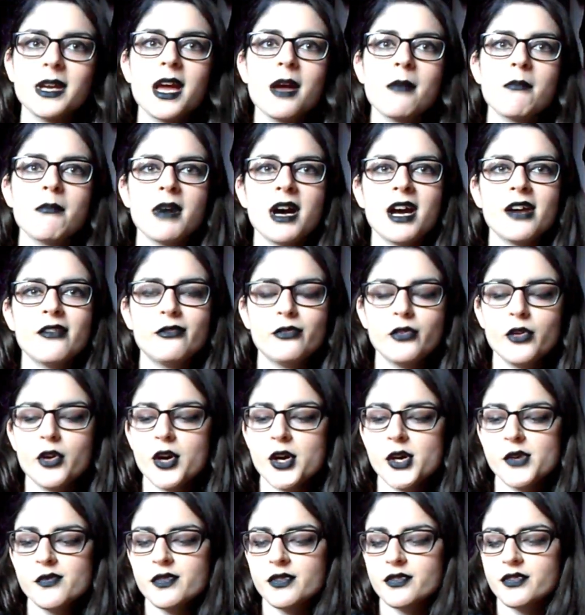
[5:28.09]
my
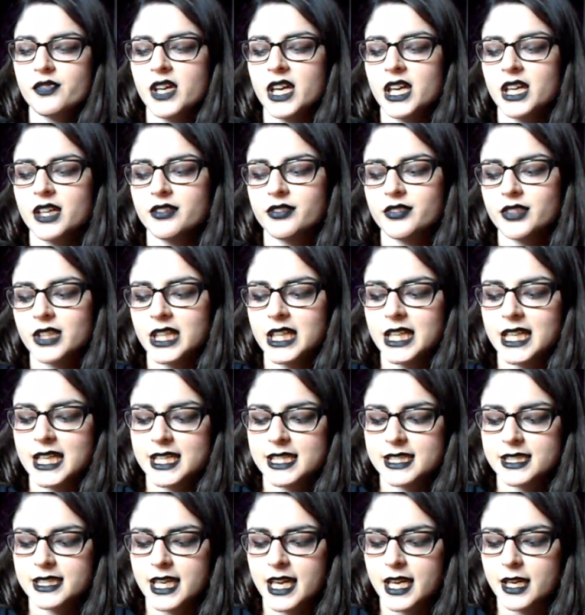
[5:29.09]
fourth favourite
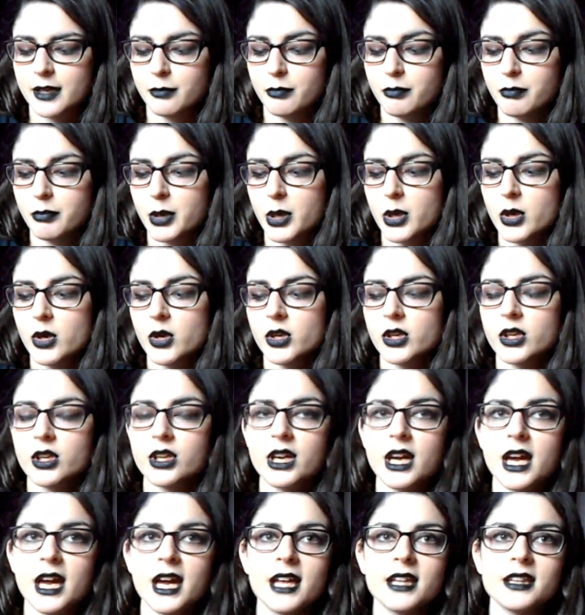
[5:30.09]
is a book,
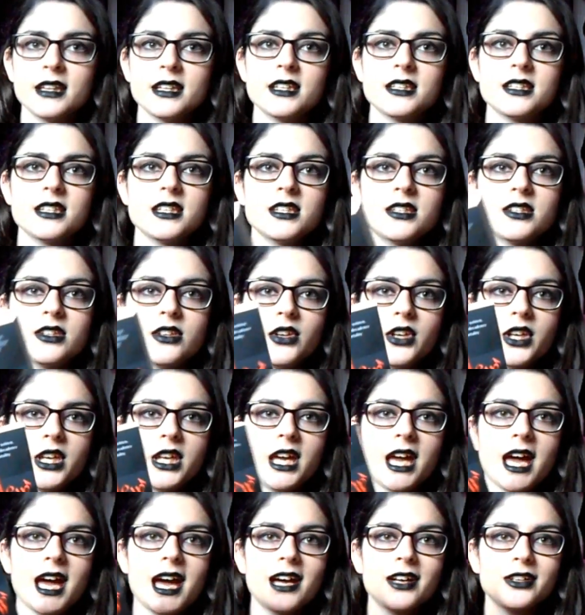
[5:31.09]
and this is
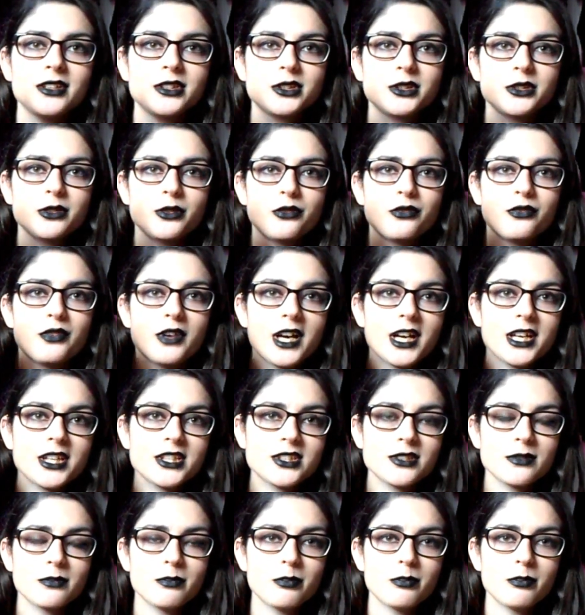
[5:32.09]
the actual
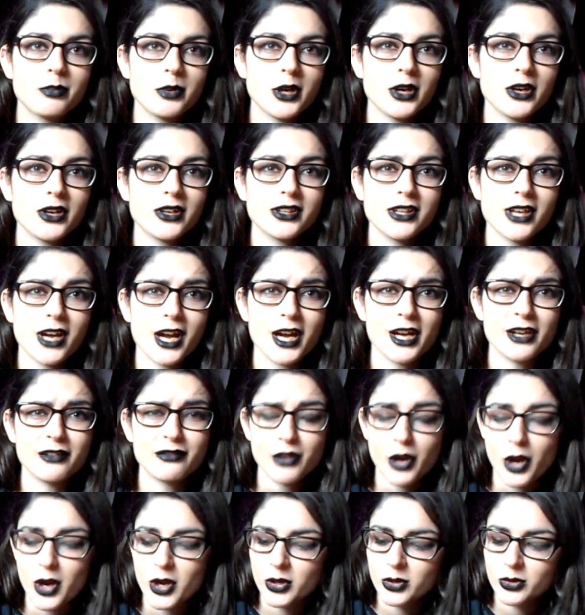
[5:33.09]
first book that
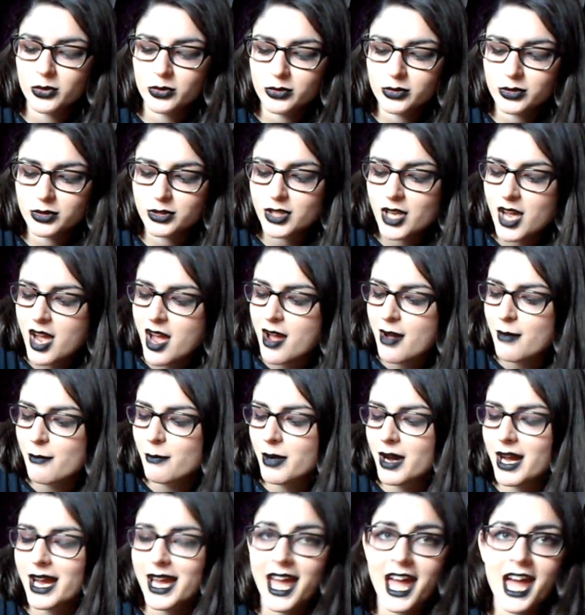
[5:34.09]
I've owned
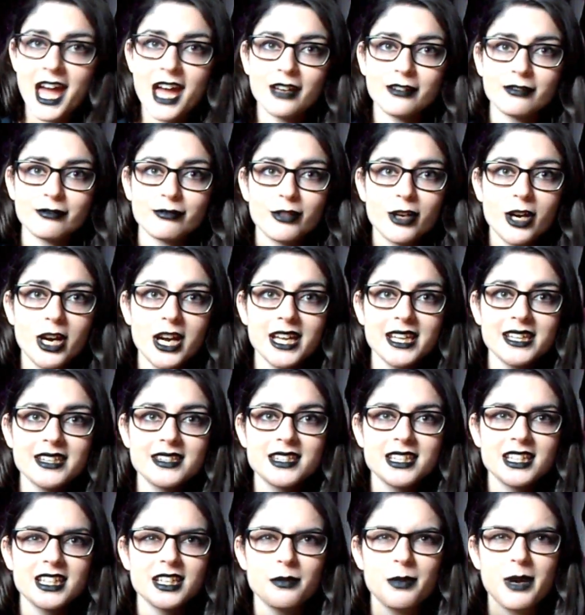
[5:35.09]
by Anne
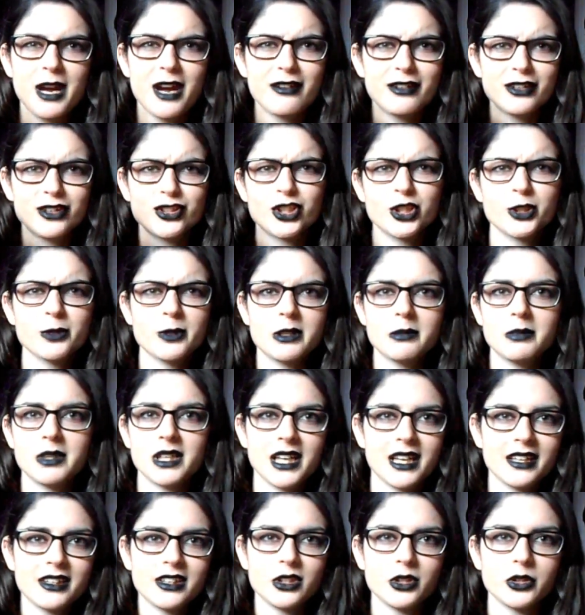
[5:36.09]
Rice, and apparently she's going to be
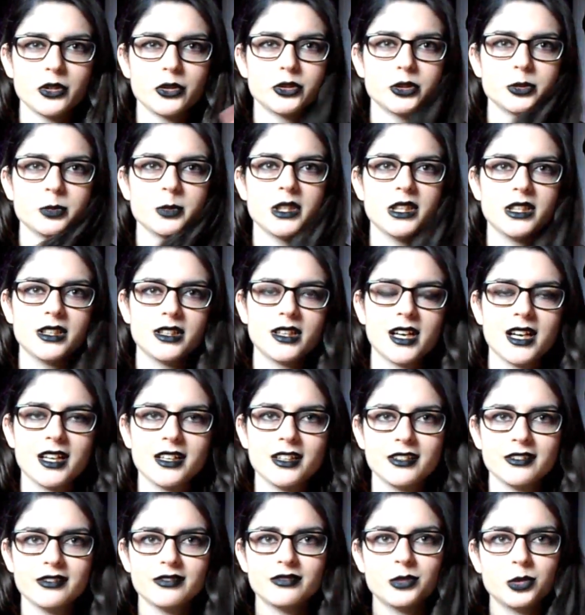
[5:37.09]
like the ultimate kind
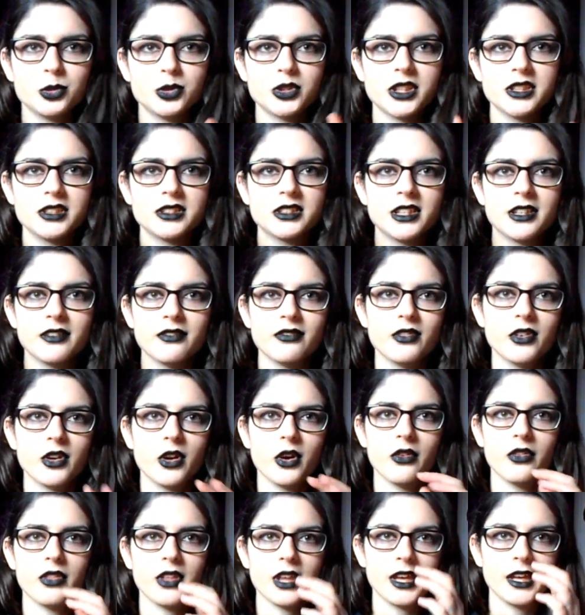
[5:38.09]
of alternative
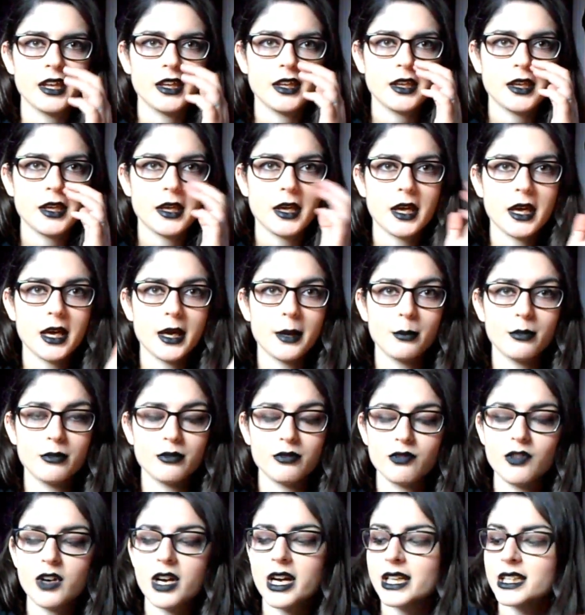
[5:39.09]
gothic um,
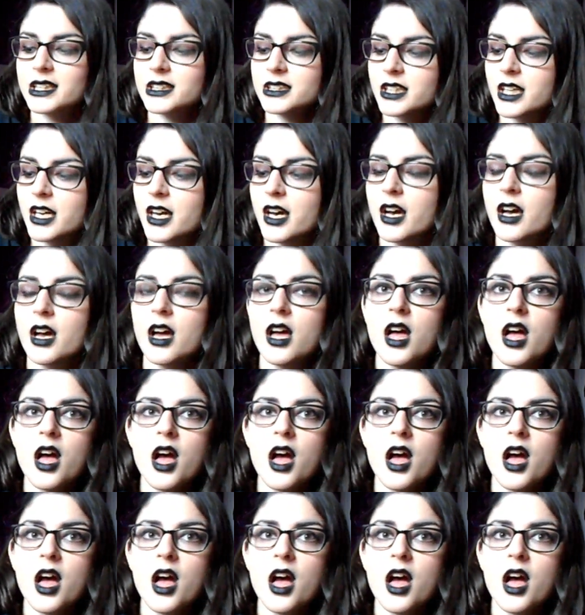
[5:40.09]
writer.